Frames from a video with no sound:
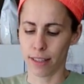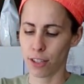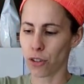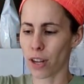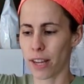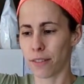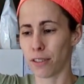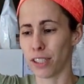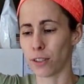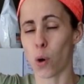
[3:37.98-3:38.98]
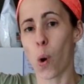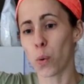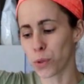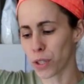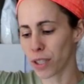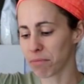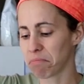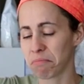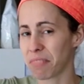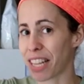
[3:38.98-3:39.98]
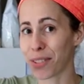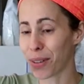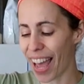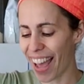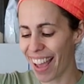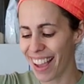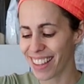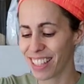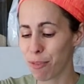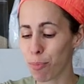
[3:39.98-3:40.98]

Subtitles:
These are kind of a little older. That's okay.